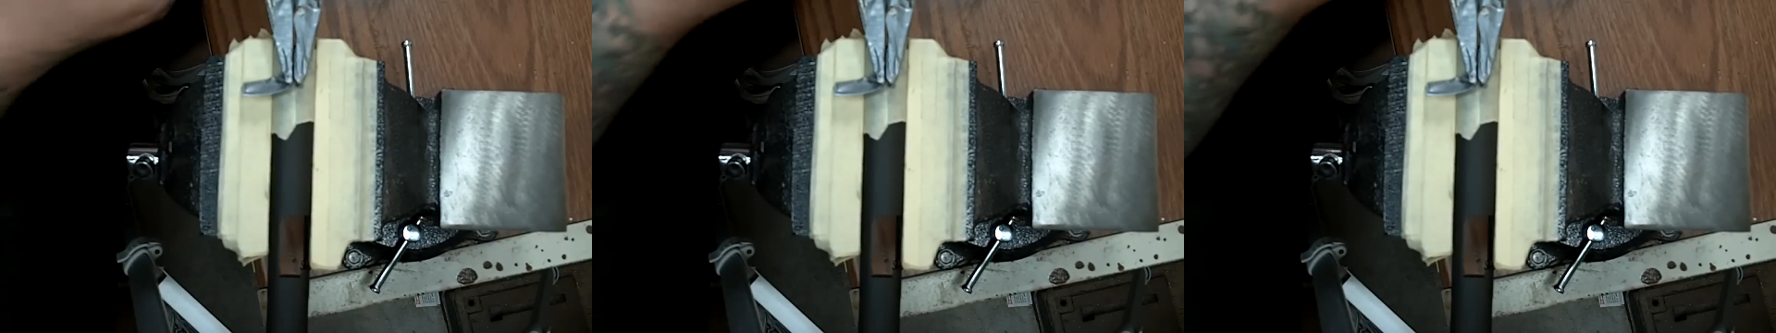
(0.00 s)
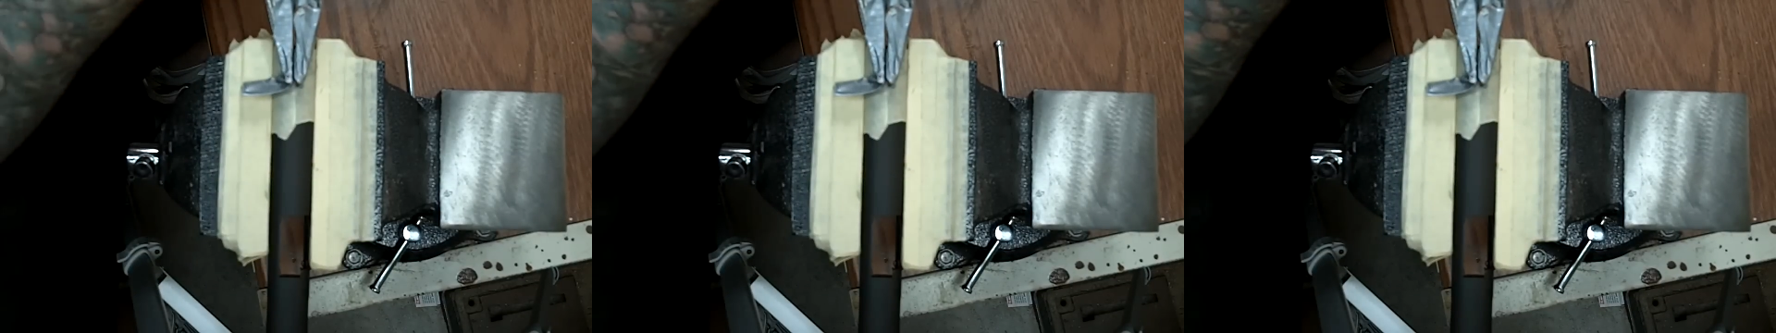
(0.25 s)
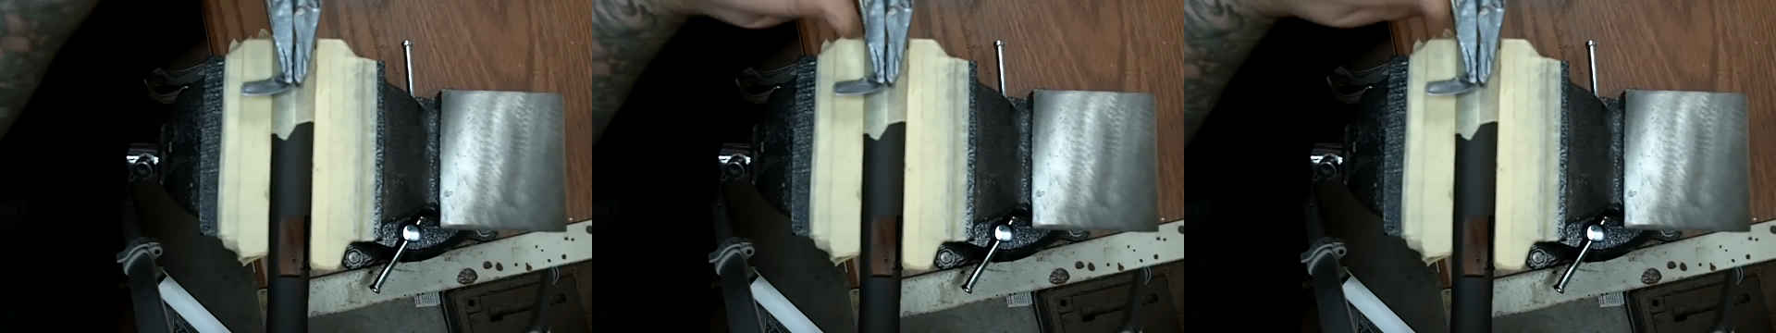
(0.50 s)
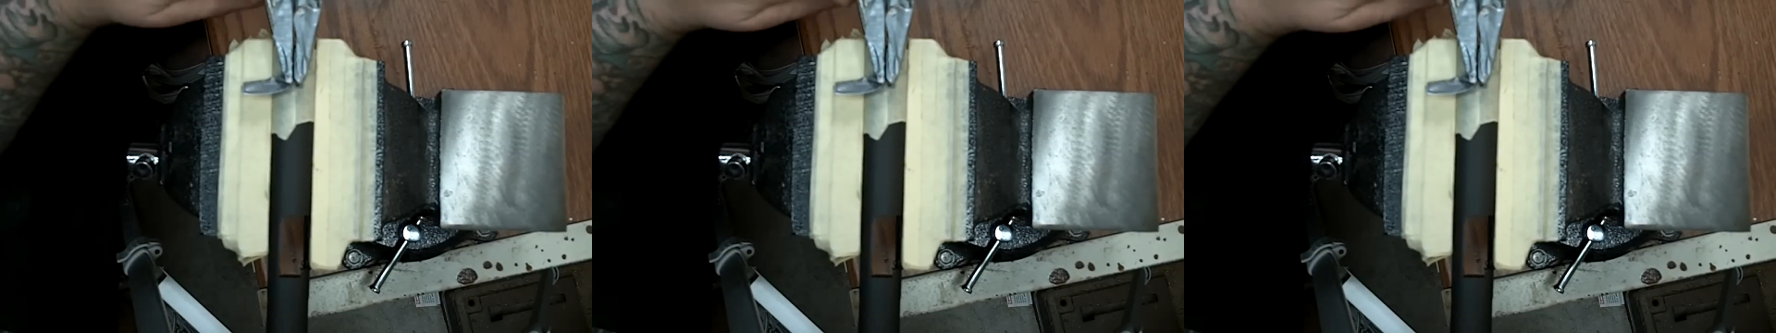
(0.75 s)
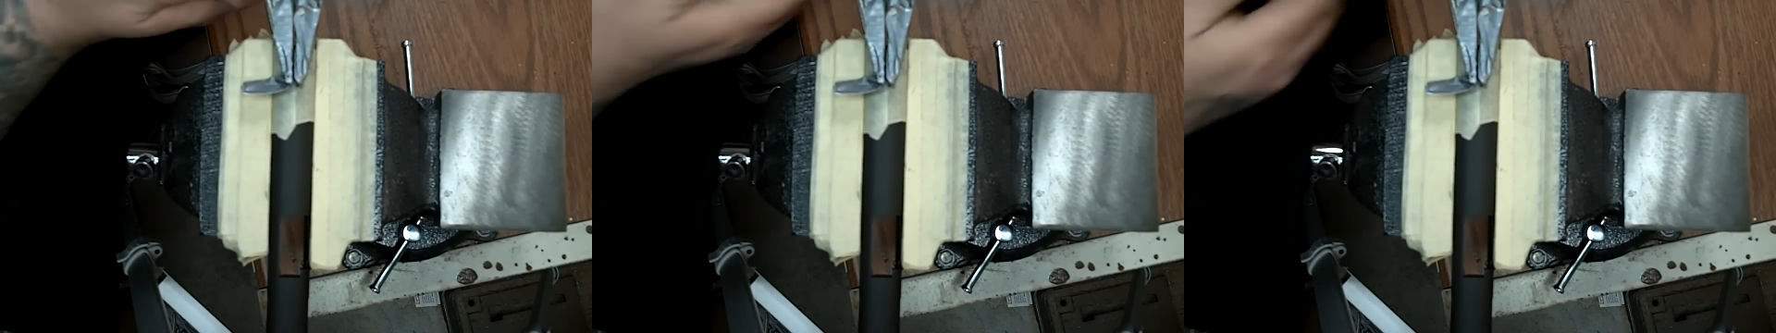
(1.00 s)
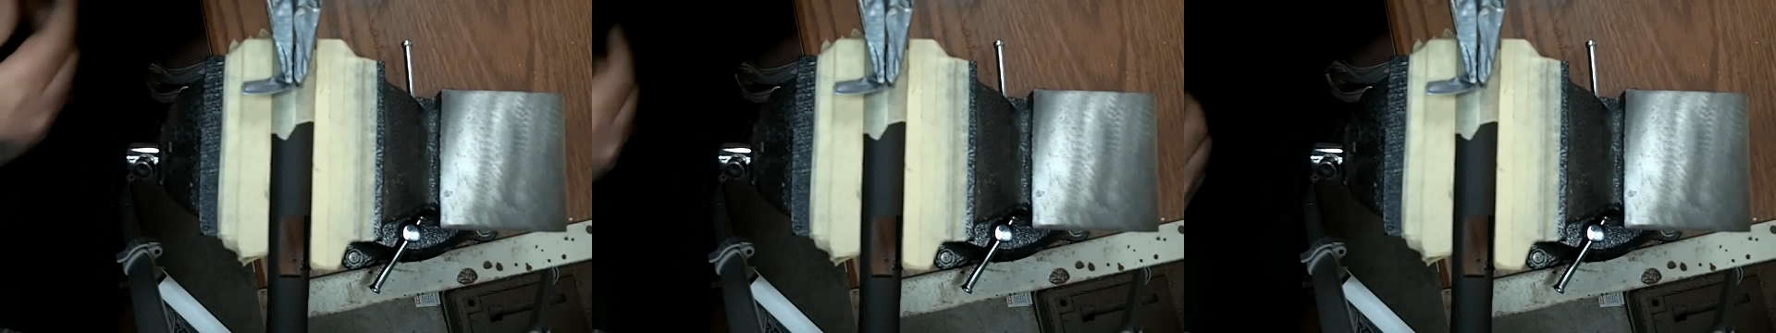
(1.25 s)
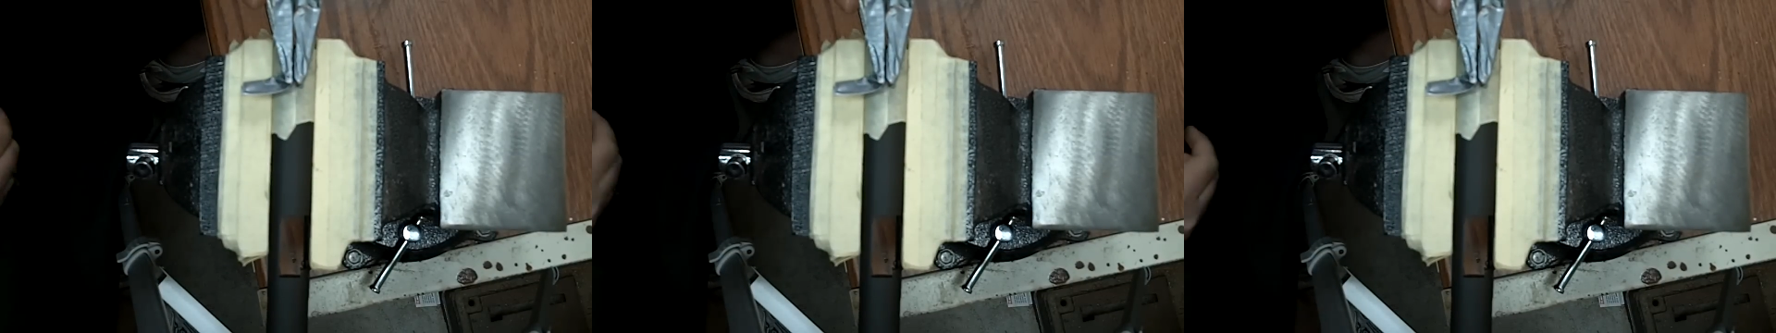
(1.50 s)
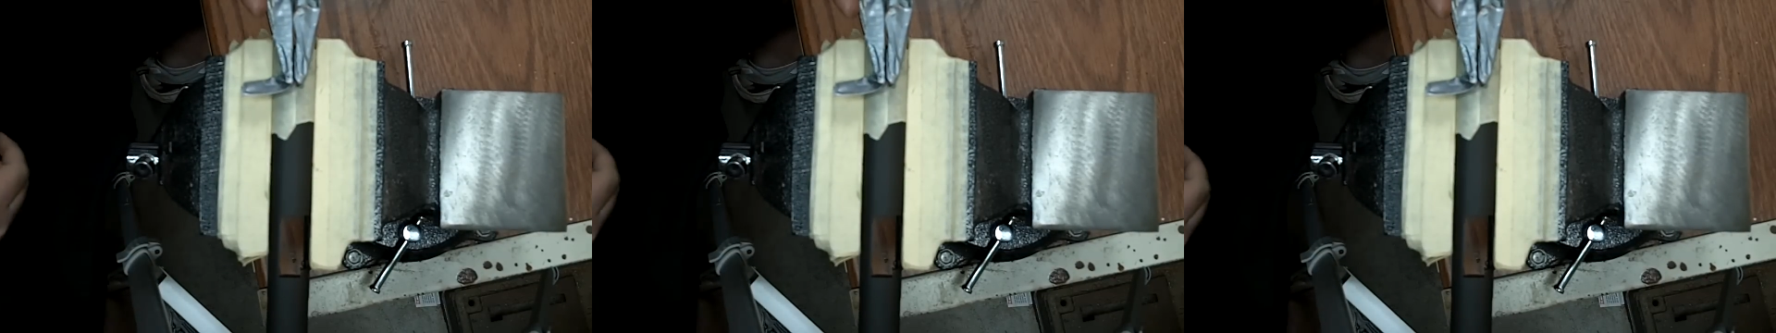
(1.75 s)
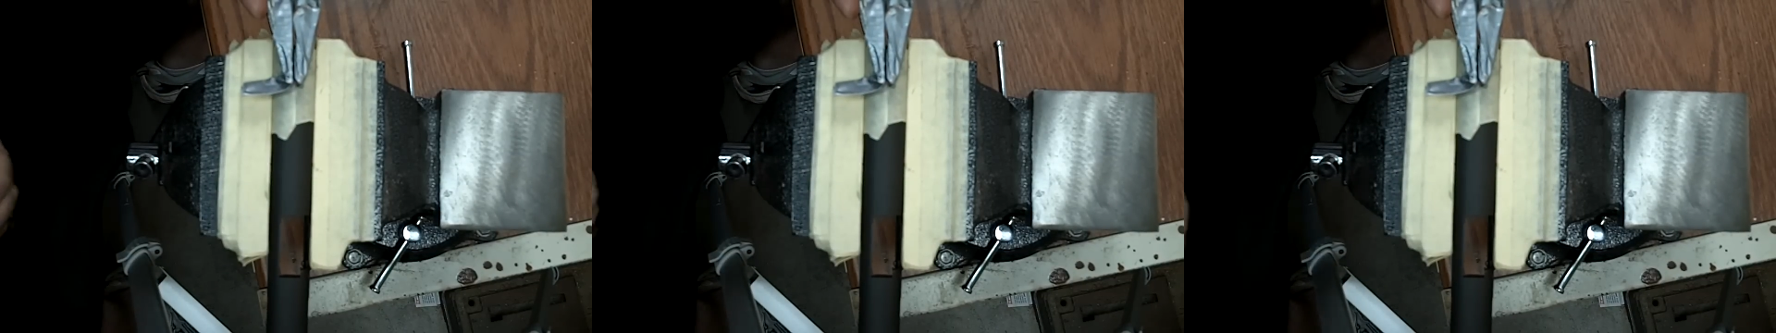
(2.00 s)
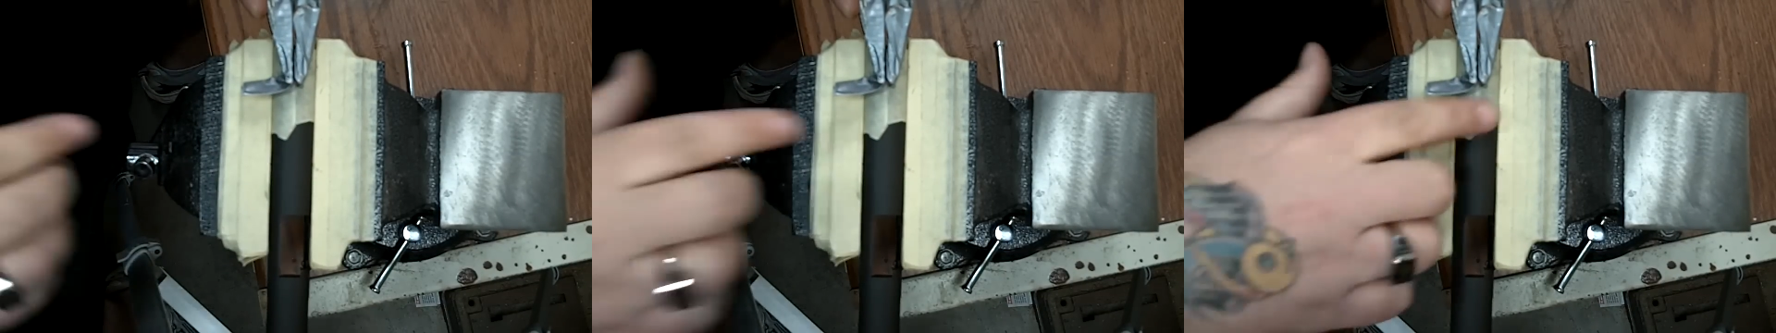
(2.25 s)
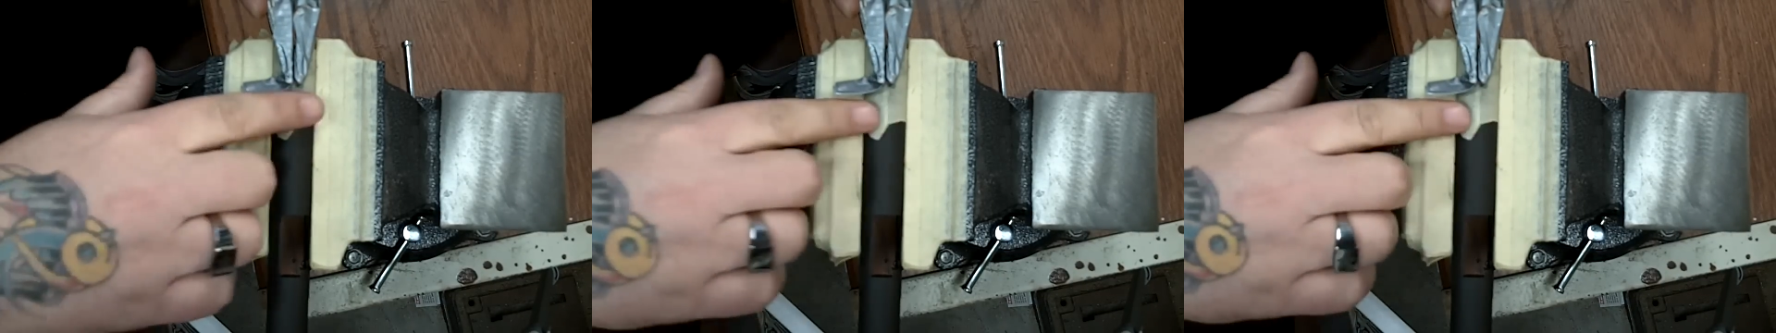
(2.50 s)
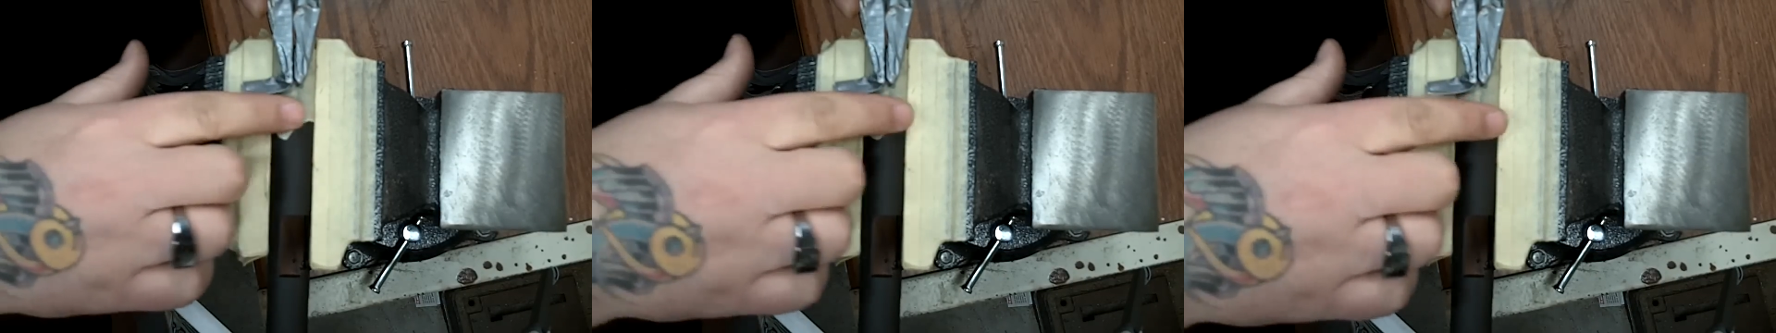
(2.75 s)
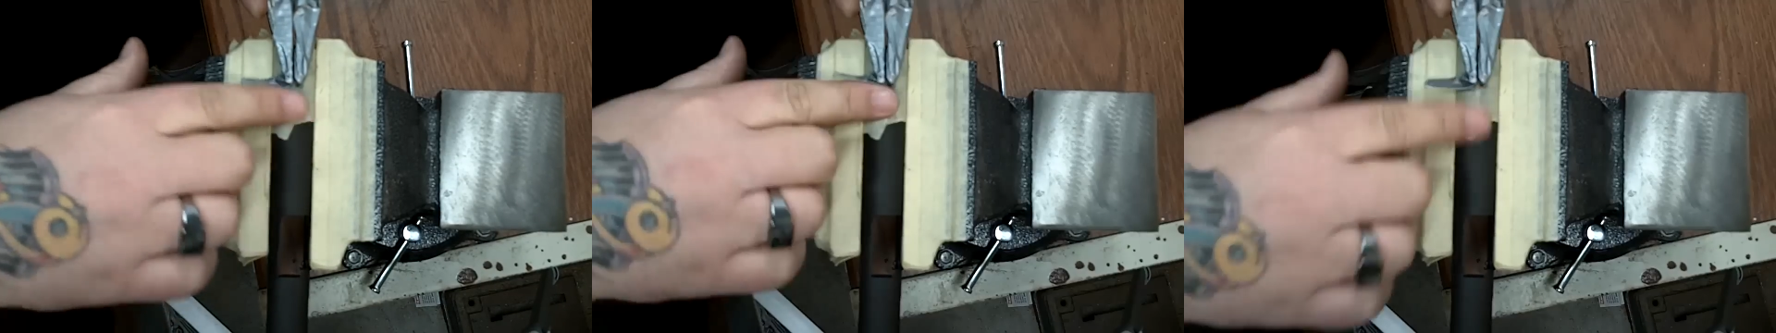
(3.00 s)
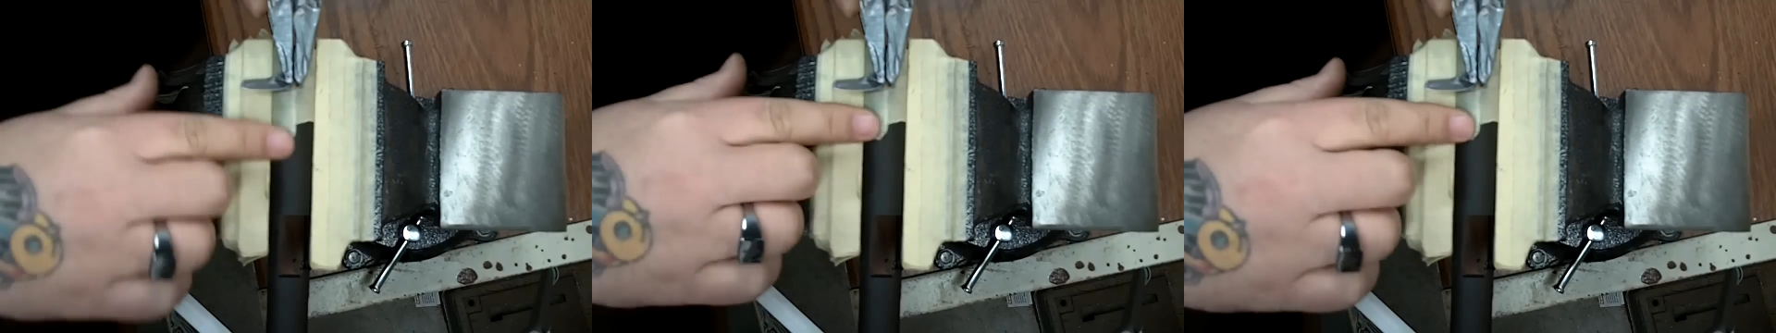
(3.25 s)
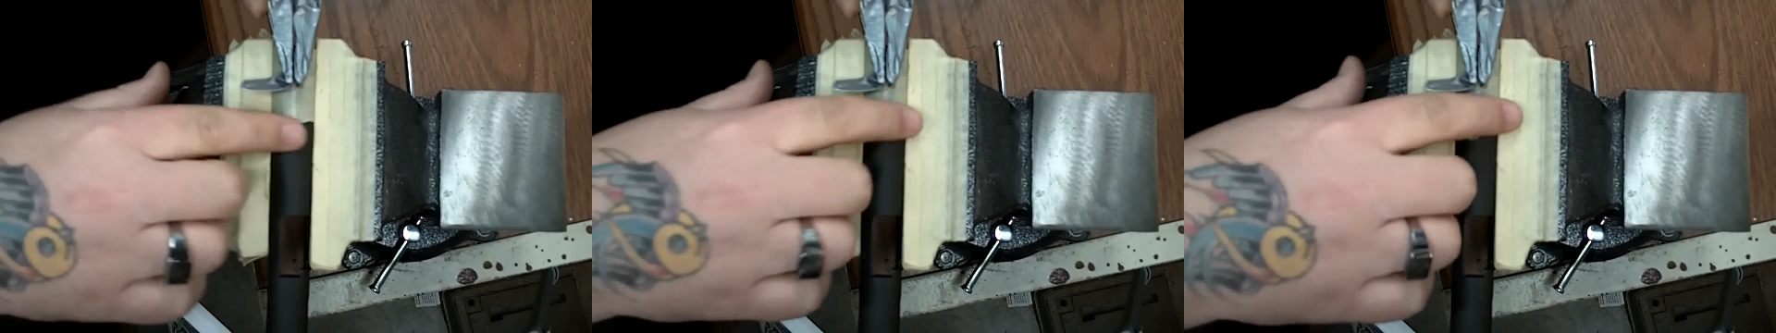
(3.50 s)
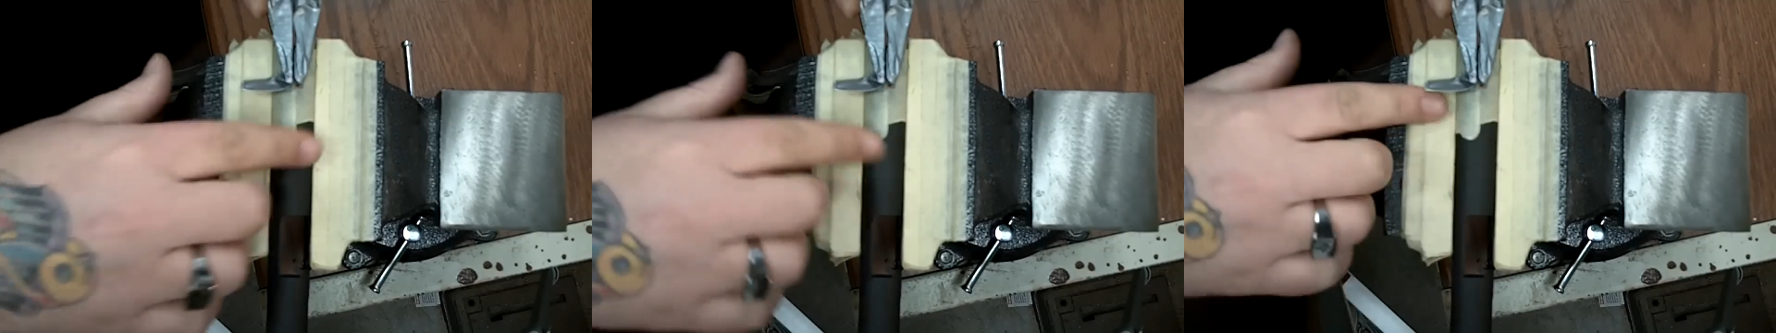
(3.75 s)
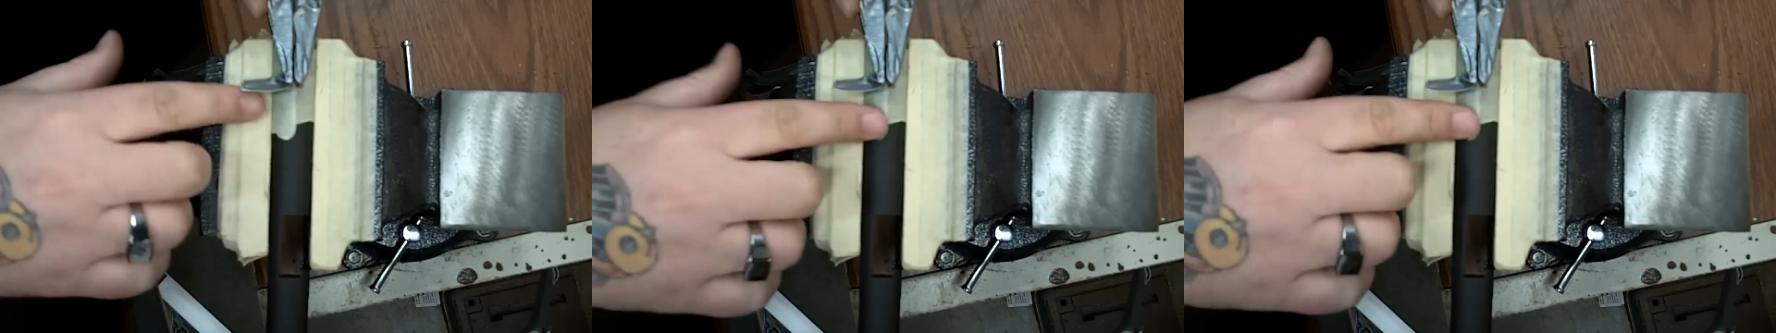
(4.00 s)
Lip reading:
Nobody's mouth can be seen.